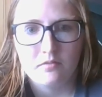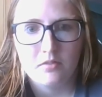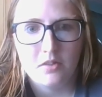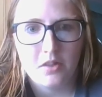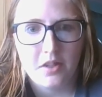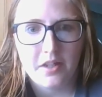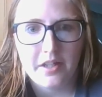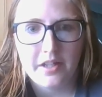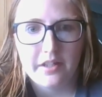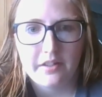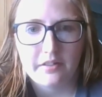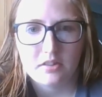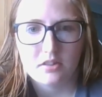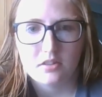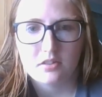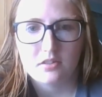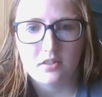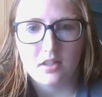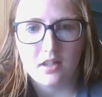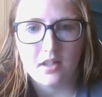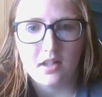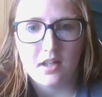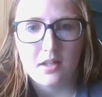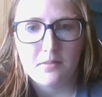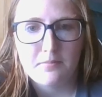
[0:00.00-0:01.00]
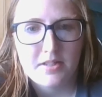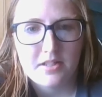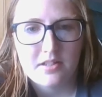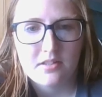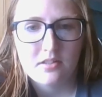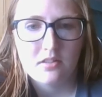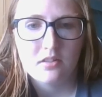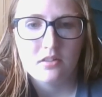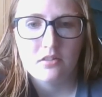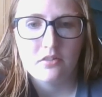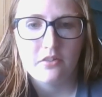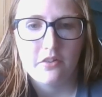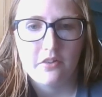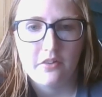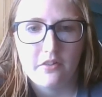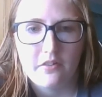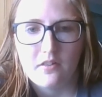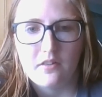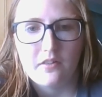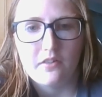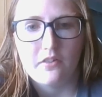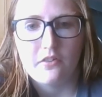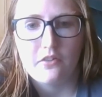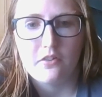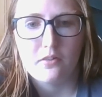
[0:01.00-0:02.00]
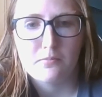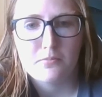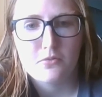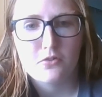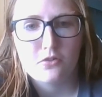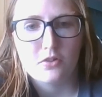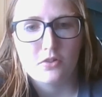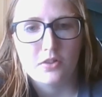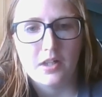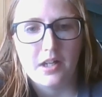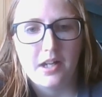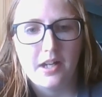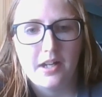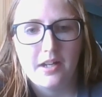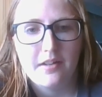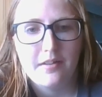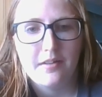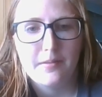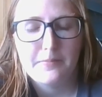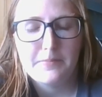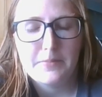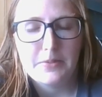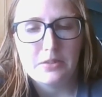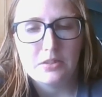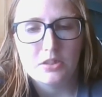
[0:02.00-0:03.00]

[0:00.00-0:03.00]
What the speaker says: like, comment, subscribe,